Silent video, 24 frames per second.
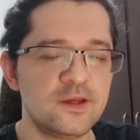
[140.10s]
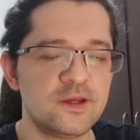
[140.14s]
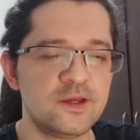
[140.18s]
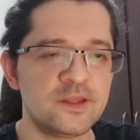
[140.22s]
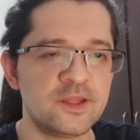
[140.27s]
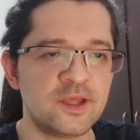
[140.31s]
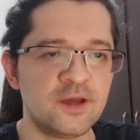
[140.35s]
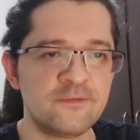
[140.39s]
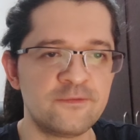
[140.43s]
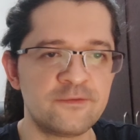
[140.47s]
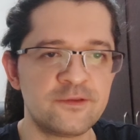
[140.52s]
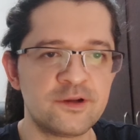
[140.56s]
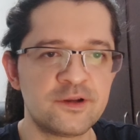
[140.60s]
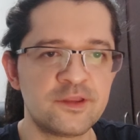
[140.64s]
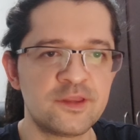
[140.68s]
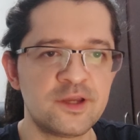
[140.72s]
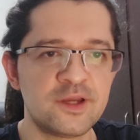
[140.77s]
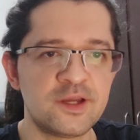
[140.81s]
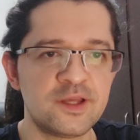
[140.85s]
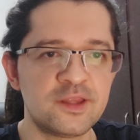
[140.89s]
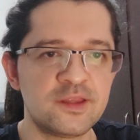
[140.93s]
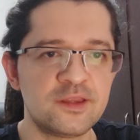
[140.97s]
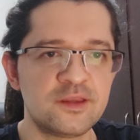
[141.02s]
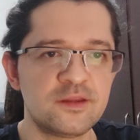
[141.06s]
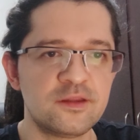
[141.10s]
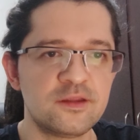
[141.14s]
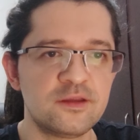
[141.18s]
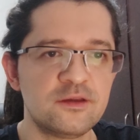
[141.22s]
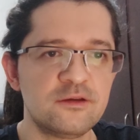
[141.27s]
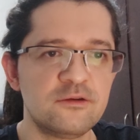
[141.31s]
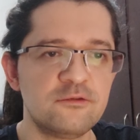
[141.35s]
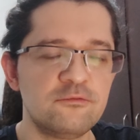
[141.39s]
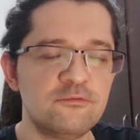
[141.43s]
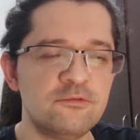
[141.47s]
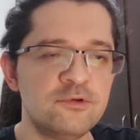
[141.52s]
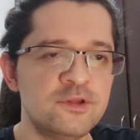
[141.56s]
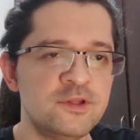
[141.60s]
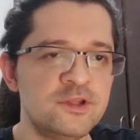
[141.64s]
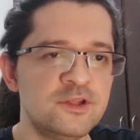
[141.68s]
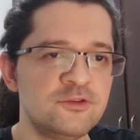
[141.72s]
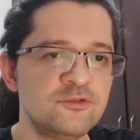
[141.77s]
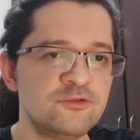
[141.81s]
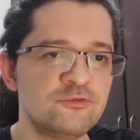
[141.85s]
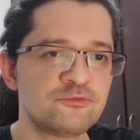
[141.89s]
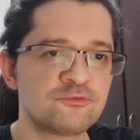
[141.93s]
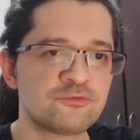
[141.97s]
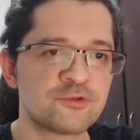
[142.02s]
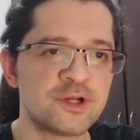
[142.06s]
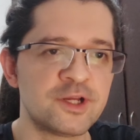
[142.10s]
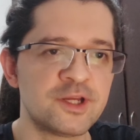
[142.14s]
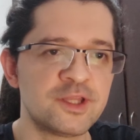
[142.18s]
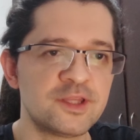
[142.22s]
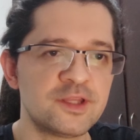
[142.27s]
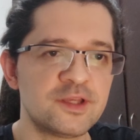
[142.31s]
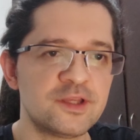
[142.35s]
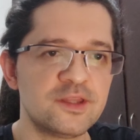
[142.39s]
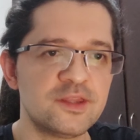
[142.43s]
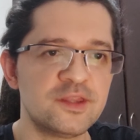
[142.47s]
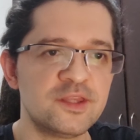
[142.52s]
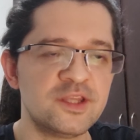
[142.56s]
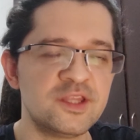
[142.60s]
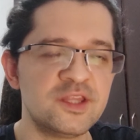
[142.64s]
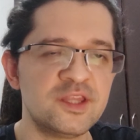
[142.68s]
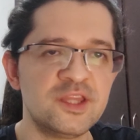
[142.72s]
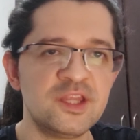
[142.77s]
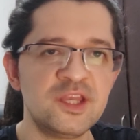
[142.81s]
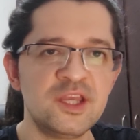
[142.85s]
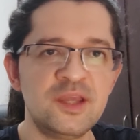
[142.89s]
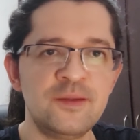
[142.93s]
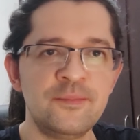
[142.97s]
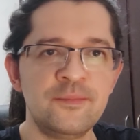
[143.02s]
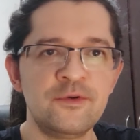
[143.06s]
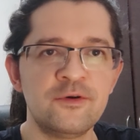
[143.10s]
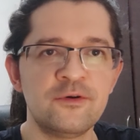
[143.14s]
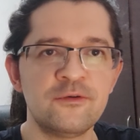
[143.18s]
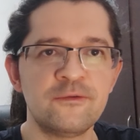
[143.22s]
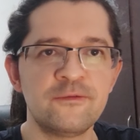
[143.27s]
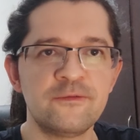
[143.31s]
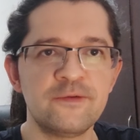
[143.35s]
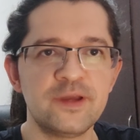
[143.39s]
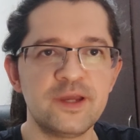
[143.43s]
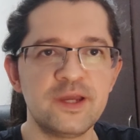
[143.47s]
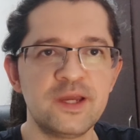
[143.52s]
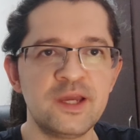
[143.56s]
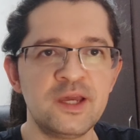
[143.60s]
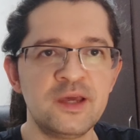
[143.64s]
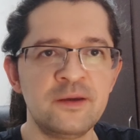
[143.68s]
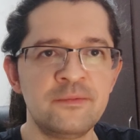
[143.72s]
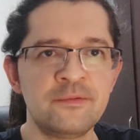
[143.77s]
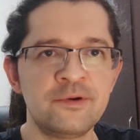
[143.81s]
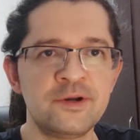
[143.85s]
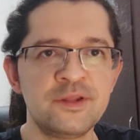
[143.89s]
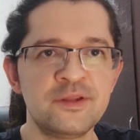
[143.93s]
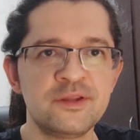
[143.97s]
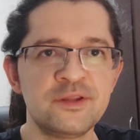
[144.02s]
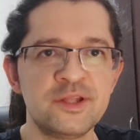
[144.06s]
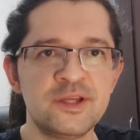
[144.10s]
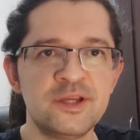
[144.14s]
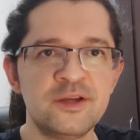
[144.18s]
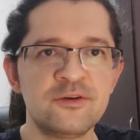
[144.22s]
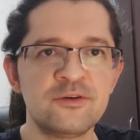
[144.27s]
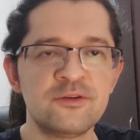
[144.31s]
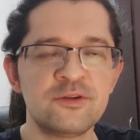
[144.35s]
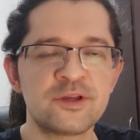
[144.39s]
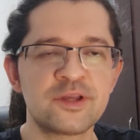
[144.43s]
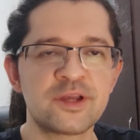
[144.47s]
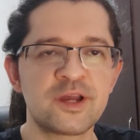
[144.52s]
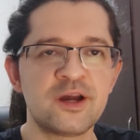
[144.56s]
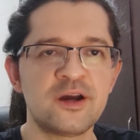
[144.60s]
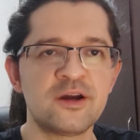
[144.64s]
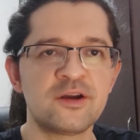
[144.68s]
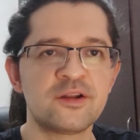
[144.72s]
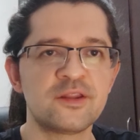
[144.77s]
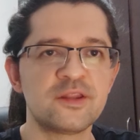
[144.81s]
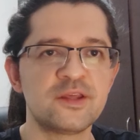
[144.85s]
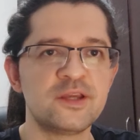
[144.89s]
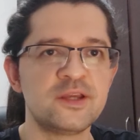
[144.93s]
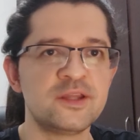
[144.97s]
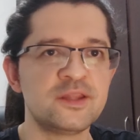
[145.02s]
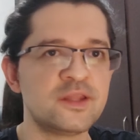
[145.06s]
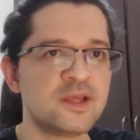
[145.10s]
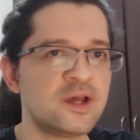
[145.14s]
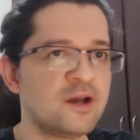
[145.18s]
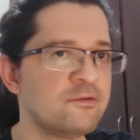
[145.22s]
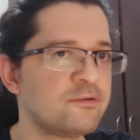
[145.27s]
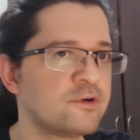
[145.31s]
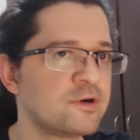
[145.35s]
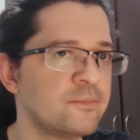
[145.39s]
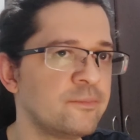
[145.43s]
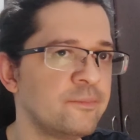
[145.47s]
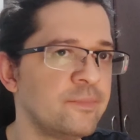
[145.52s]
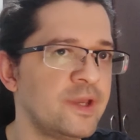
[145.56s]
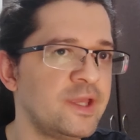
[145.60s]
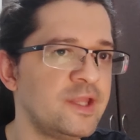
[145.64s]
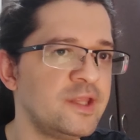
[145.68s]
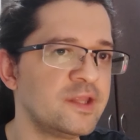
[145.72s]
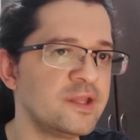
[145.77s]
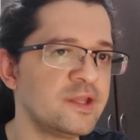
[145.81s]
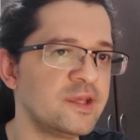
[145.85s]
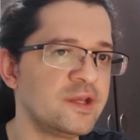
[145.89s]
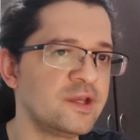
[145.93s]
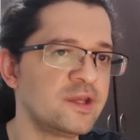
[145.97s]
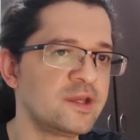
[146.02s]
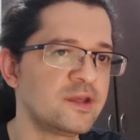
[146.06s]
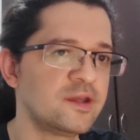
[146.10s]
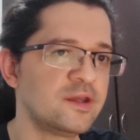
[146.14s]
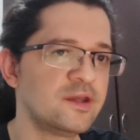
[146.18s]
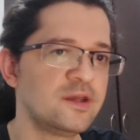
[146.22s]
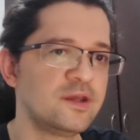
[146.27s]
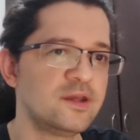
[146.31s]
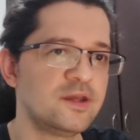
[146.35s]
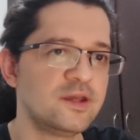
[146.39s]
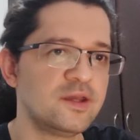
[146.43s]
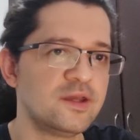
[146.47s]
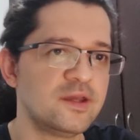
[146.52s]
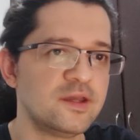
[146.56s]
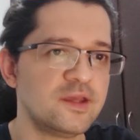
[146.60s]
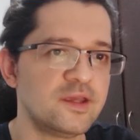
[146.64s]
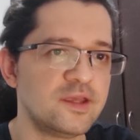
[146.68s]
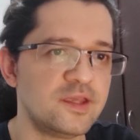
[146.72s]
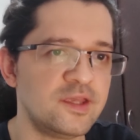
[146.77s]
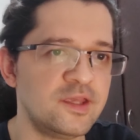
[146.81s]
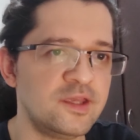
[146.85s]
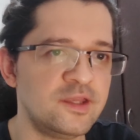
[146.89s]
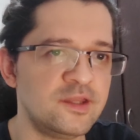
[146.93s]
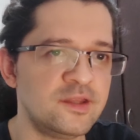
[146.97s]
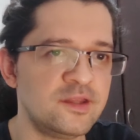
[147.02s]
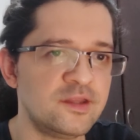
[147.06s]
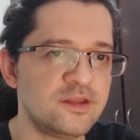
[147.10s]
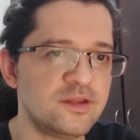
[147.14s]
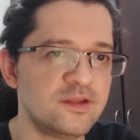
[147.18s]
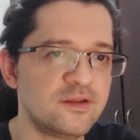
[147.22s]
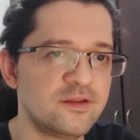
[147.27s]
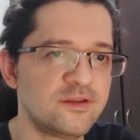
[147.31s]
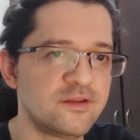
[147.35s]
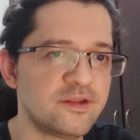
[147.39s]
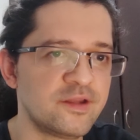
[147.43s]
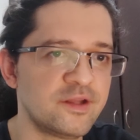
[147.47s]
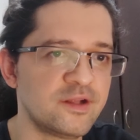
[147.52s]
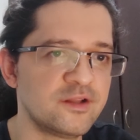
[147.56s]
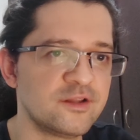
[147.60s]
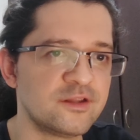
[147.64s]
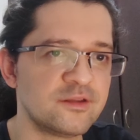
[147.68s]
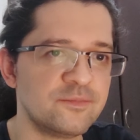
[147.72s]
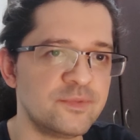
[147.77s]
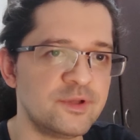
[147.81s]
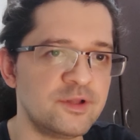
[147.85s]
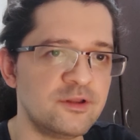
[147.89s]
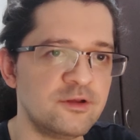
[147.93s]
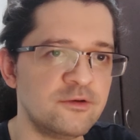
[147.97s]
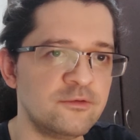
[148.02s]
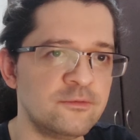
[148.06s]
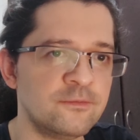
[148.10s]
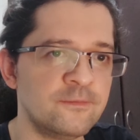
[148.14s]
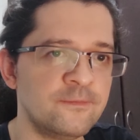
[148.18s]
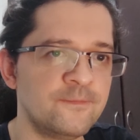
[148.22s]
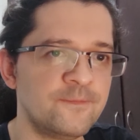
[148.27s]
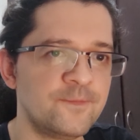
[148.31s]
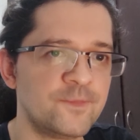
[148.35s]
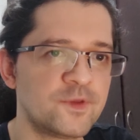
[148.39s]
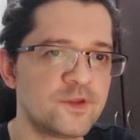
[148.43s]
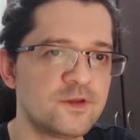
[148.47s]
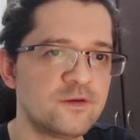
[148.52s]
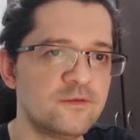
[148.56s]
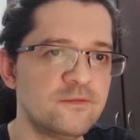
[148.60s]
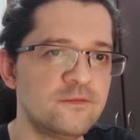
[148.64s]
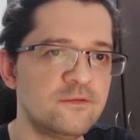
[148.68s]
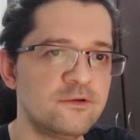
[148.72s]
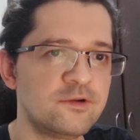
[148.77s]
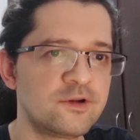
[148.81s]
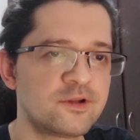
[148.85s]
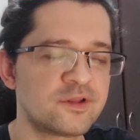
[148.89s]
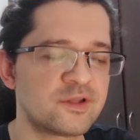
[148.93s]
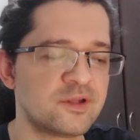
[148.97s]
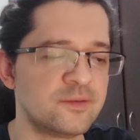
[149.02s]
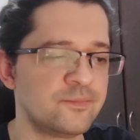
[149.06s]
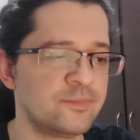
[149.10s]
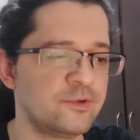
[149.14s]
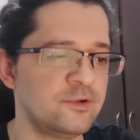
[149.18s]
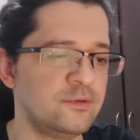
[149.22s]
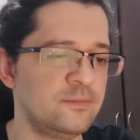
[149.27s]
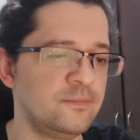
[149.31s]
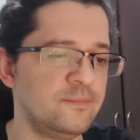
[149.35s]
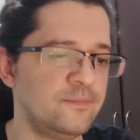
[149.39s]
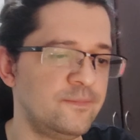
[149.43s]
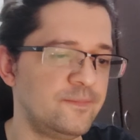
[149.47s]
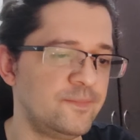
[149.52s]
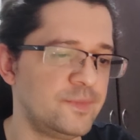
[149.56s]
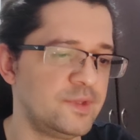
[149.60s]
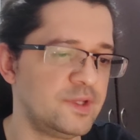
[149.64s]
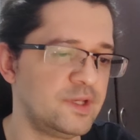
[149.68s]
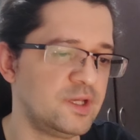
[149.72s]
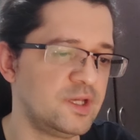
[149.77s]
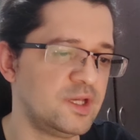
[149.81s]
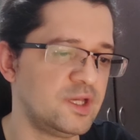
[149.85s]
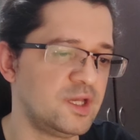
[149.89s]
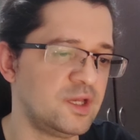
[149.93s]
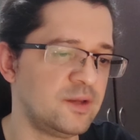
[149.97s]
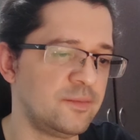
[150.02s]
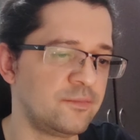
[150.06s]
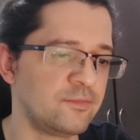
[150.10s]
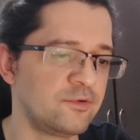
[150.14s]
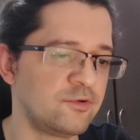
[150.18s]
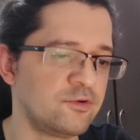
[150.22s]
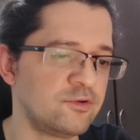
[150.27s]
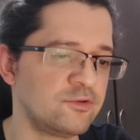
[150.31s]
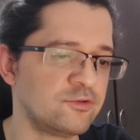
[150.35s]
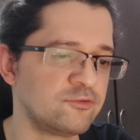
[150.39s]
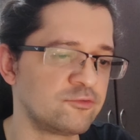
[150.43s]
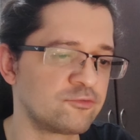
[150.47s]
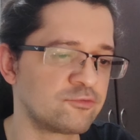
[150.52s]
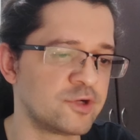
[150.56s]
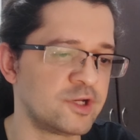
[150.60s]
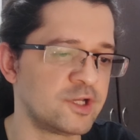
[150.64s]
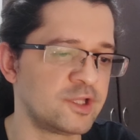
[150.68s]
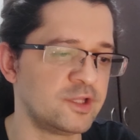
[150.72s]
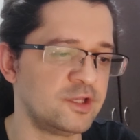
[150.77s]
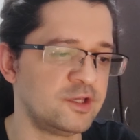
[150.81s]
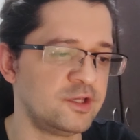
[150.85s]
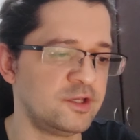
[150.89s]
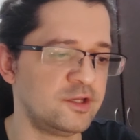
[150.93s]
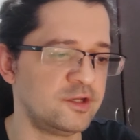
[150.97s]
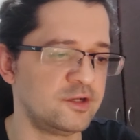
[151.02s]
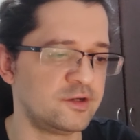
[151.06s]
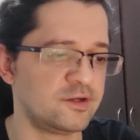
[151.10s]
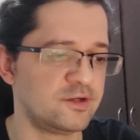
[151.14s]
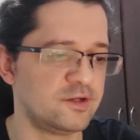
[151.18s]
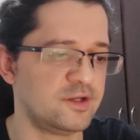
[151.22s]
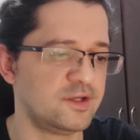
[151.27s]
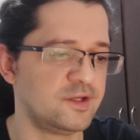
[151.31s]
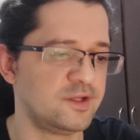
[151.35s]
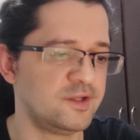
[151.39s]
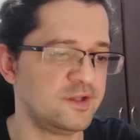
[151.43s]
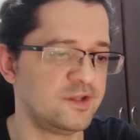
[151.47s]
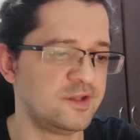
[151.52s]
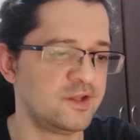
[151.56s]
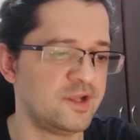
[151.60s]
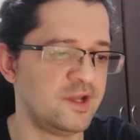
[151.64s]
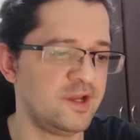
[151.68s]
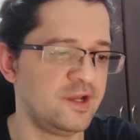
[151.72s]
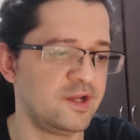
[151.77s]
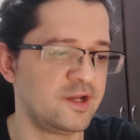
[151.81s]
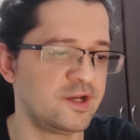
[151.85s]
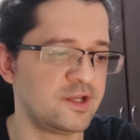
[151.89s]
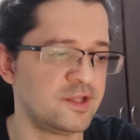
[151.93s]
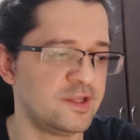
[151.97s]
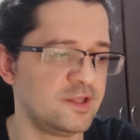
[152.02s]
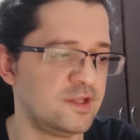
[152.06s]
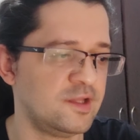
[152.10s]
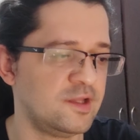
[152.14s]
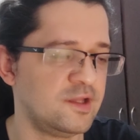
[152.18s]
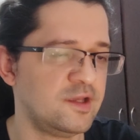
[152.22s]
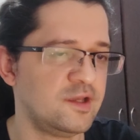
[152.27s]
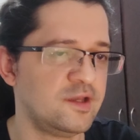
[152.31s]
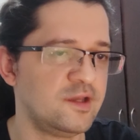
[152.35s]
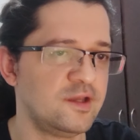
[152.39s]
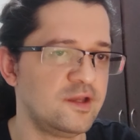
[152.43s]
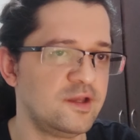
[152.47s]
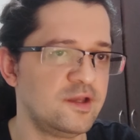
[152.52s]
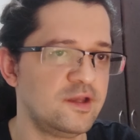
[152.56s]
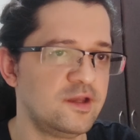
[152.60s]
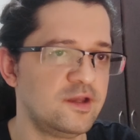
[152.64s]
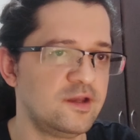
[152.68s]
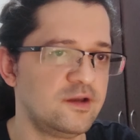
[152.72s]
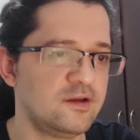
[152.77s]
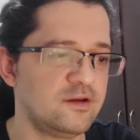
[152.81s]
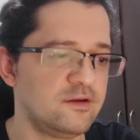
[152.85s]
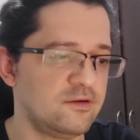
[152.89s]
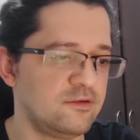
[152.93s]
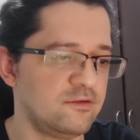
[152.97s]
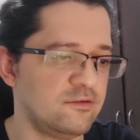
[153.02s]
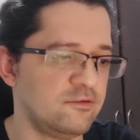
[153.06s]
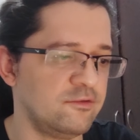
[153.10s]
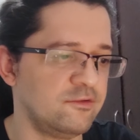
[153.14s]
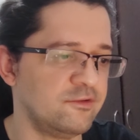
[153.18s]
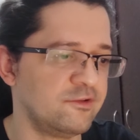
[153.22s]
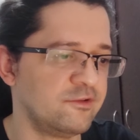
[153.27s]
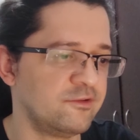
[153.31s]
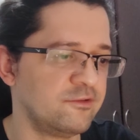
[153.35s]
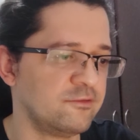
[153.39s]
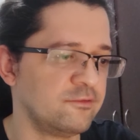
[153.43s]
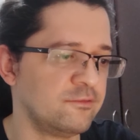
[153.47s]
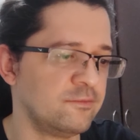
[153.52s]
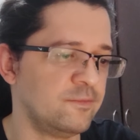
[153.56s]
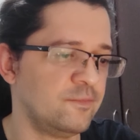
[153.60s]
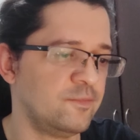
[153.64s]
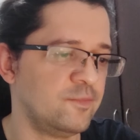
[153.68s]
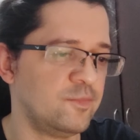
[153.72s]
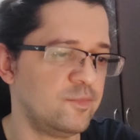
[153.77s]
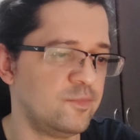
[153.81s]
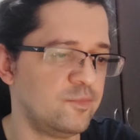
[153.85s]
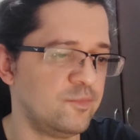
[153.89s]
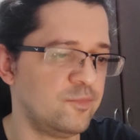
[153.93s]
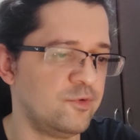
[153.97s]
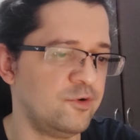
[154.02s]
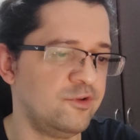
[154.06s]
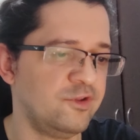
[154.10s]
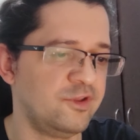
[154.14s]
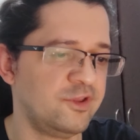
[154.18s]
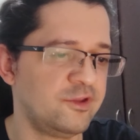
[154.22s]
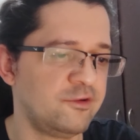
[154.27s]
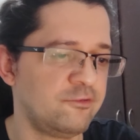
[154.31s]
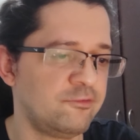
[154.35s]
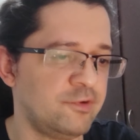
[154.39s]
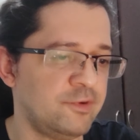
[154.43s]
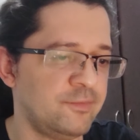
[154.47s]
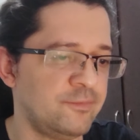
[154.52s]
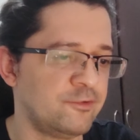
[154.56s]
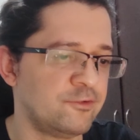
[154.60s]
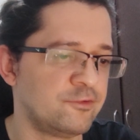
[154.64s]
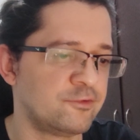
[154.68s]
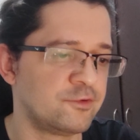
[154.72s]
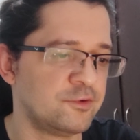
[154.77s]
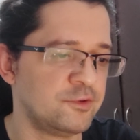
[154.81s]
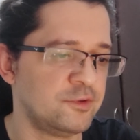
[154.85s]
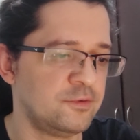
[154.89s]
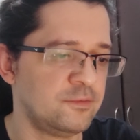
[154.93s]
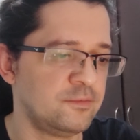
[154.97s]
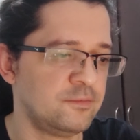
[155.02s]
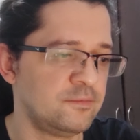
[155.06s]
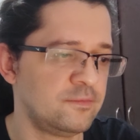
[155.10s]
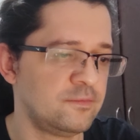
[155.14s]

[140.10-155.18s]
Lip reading: And after that, we need to write the name of every single card in our main deck in the cells below. For example, I'm going to write here Sangan, also Monster Reborn,